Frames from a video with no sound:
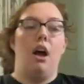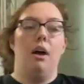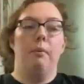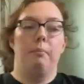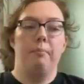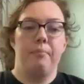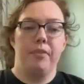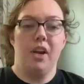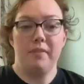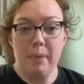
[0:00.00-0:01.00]
um,
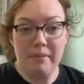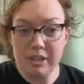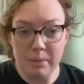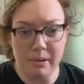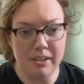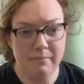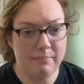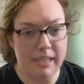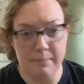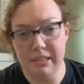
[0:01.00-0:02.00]
You'll have to pay for shipping,
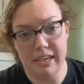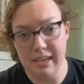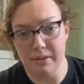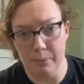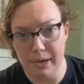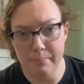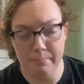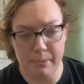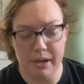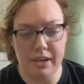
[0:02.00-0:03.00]
same as any other way,
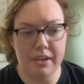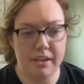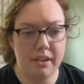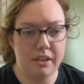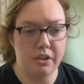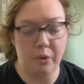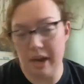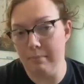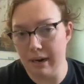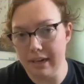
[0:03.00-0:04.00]
but you
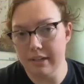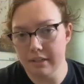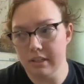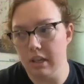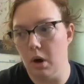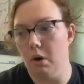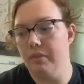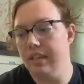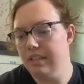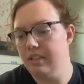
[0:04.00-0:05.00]
can buy it. So
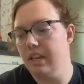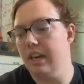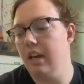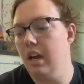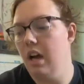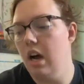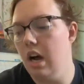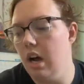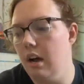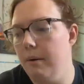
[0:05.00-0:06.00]
that's a thing.
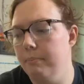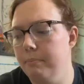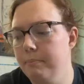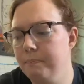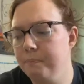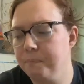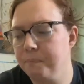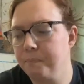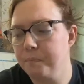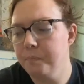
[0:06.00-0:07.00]
Um,
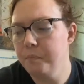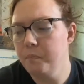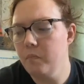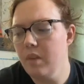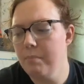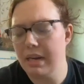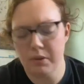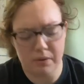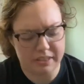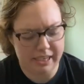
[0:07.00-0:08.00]
back
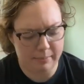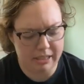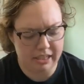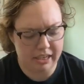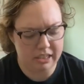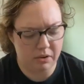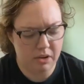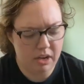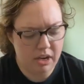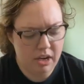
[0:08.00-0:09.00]
to what I was saying about signings though.